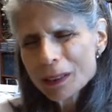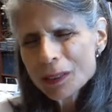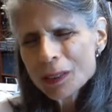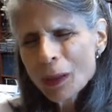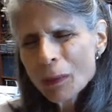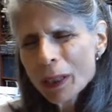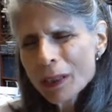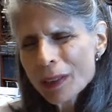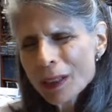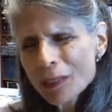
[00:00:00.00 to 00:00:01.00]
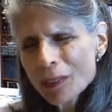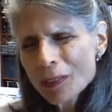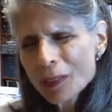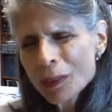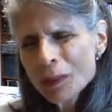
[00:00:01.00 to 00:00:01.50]
knowing that if
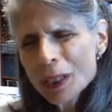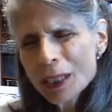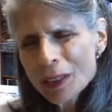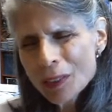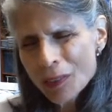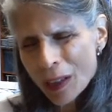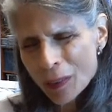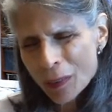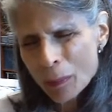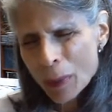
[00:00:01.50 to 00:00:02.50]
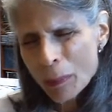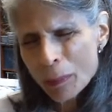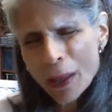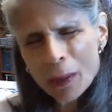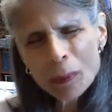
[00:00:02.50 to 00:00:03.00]
you need to follow them up,
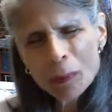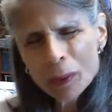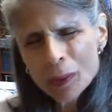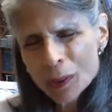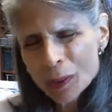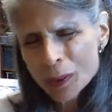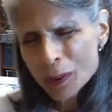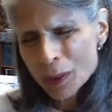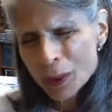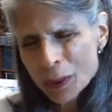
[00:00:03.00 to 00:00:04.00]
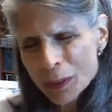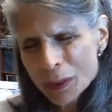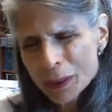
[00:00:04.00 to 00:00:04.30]
they will return to you.